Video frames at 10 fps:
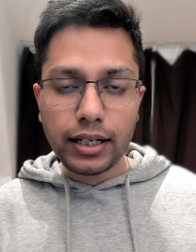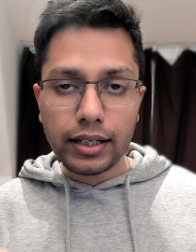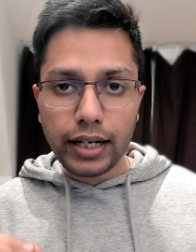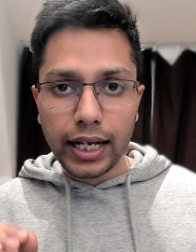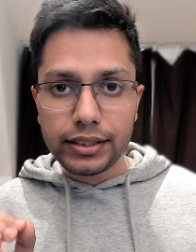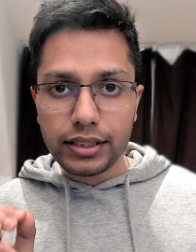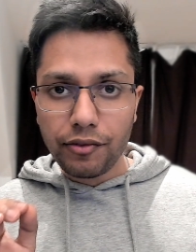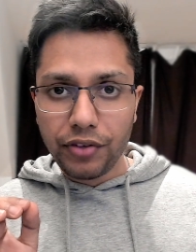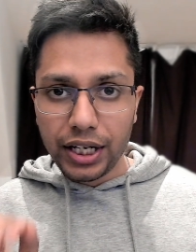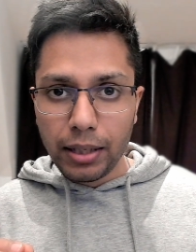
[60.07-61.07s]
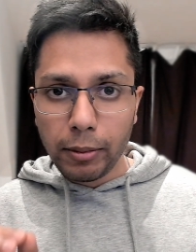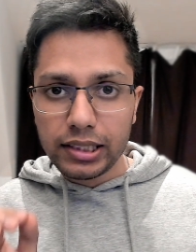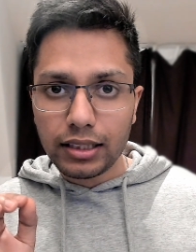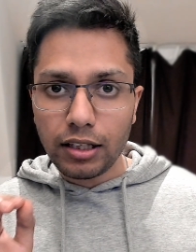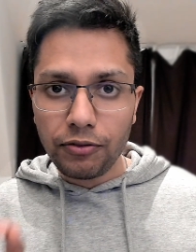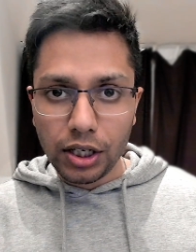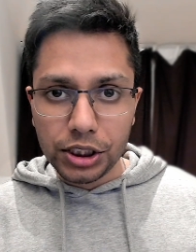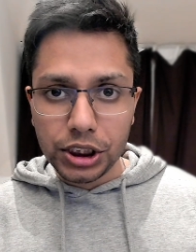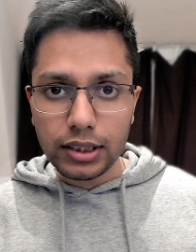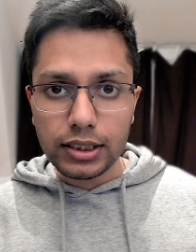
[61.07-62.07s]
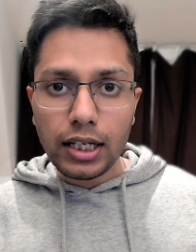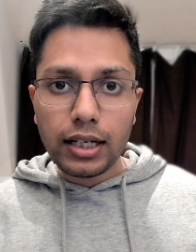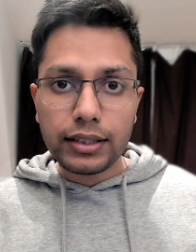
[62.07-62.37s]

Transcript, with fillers: contains the variables and the functions